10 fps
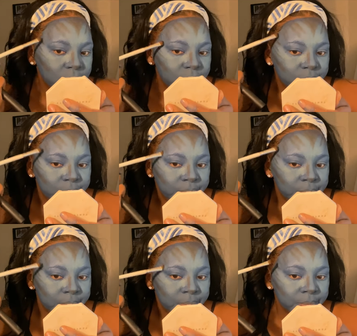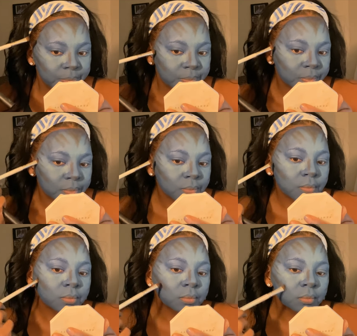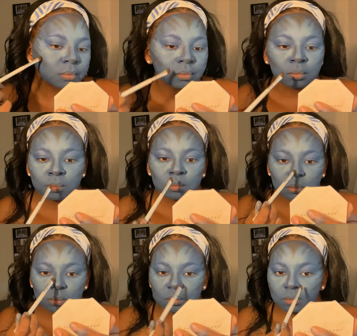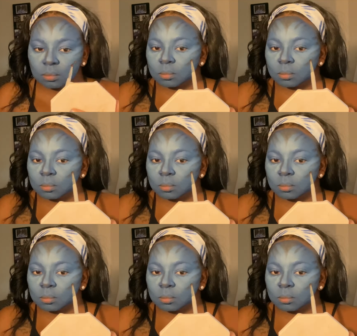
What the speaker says: (silence)